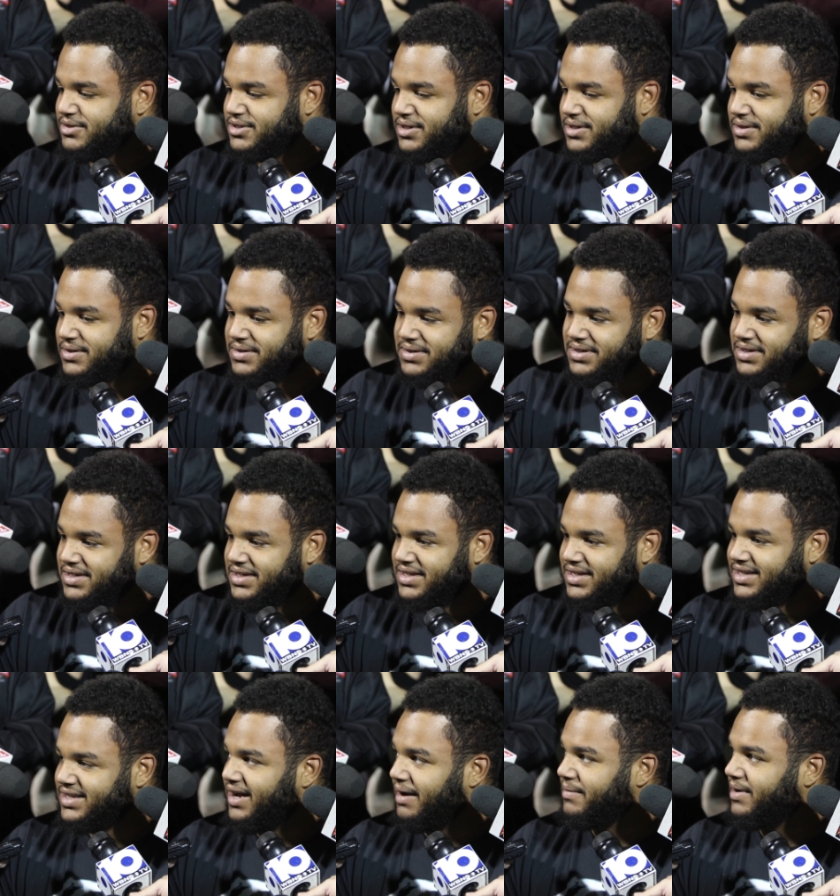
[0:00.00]
So,
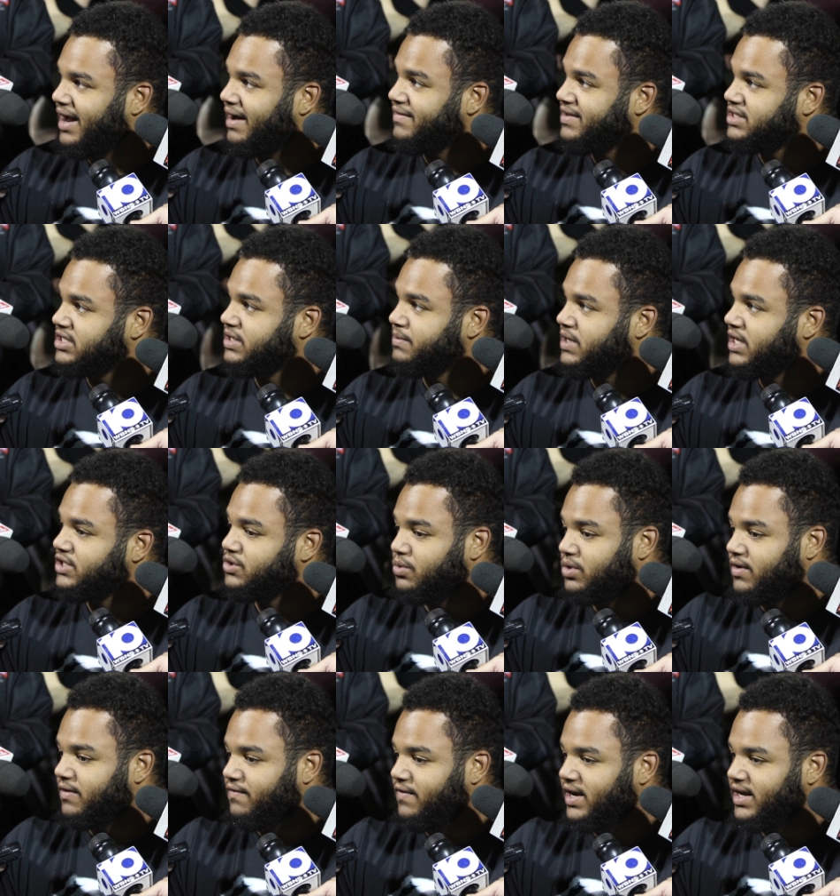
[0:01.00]
I mean, obviously kids
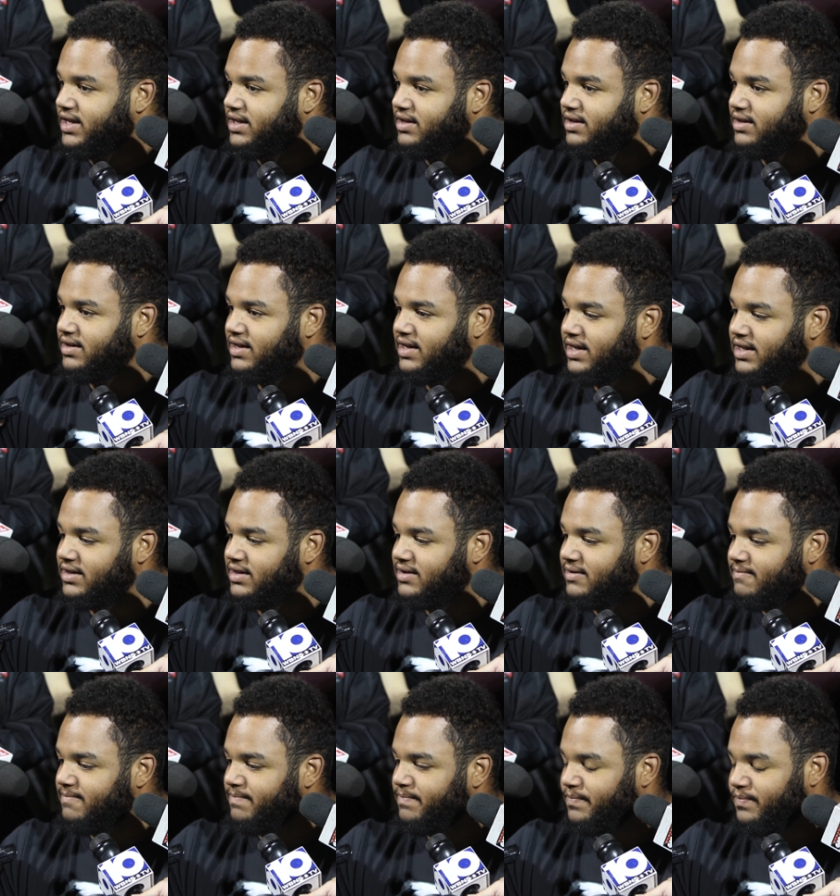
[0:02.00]
want to fight, and